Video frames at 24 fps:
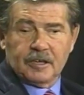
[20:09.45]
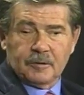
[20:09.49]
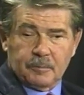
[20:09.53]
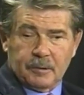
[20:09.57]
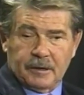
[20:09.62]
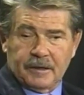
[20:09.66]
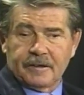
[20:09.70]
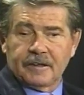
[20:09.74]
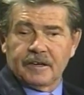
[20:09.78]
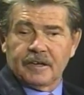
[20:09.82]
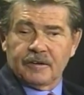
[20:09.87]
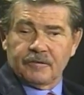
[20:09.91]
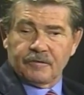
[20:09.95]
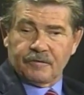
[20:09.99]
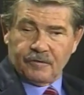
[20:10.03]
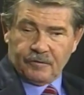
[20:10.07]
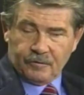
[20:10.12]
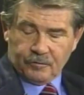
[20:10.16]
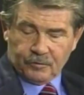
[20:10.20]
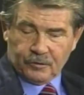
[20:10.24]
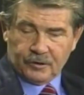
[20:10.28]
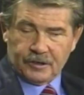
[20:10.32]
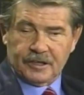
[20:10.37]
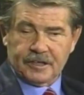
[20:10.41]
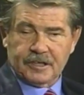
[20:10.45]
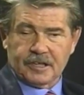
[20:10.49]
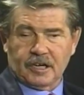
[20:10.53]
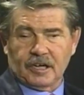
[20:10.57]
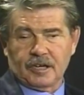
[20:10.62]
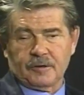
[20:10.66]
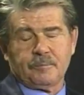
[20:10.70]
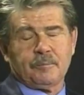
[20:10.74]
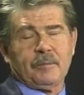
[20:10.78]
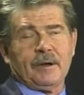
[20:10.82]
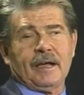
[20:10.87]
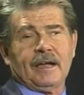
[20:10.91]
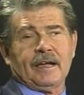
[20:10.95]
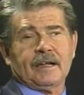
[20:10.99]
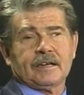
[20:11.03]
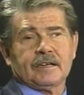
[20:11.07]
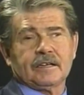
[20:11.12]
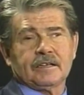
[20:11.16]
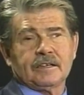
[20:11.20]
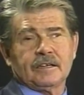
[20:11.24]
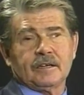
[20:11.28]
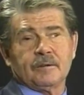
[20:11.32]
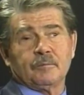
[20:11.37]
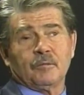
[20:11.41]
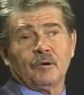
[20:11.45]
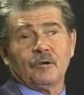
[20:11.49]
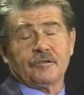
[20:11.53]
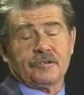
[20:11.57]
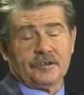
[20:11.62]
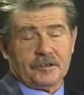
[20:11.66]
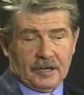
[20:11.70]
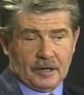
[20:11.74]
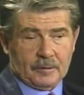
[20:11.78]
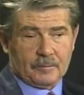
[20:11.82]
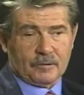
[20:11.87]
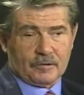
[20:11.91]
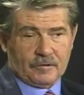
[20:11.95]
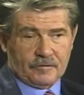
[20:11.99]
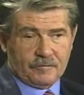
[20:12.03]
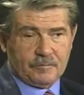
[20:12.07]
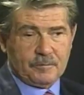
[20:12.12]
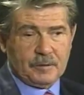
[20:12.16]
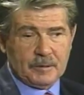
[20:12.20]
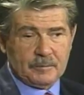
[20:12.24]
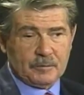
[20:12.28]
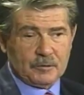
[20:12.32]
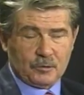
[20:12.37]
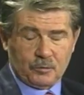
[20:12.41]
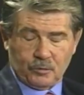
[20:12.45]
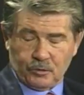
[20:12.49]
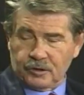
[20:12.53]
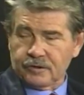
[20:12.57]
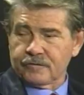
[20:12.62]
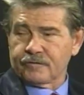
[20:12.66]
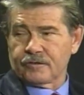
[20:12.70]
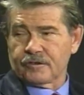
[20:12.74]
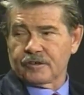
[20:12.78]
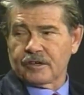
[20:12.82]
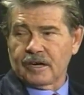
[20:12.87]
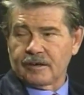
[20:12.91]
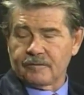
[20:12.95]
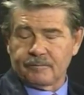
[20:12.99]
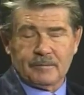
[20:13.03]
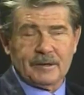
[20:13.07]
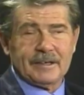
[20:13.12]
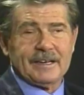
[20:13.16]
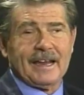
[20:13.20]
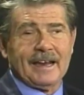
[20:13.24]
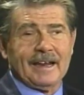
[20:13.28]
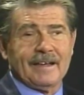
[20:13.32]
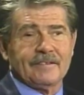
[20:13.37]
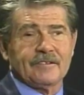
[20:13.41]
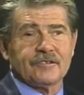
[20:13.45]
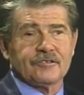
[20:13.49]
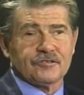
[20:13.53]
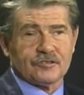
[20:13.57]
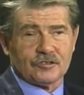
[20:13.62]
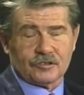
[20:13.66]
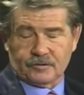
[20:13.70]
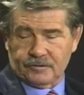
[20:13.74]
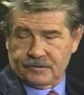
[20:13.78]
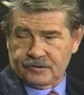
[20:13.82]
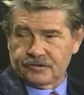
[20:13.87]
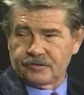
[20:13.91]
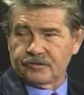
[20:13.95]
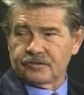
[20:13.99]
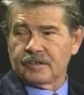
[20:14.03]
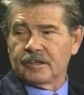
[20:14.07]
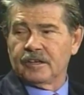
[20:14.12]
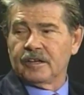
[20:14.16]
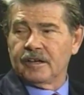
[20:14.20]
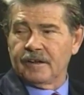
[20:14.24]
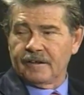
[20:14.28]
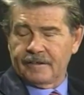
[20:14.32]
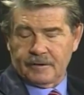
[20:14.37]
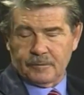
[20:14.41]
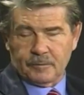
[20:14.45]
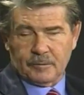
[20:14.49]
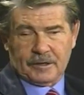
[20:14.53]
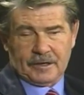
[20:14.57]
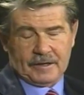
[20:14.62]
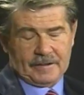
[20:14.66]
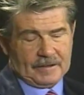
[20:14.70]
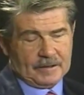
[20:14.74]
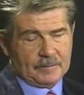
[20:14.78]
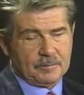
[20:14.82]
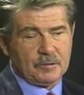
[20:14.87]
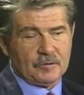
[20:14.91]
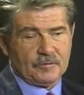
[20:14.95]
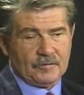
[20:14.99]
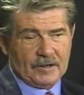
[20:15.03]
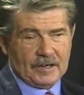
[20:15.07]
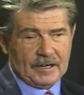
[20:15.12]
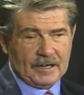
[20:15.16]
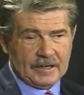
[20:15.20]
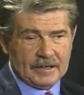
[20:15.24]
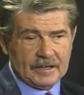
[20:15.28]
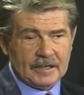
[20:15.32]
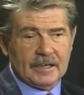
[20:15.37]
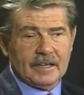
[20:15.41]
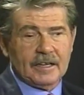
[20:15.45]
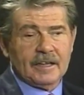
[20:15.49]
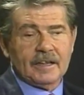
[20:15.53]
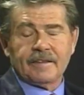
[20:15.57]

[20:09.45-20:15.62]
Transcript: but really cut back in both the number of people that work for government and the services, the money they provide.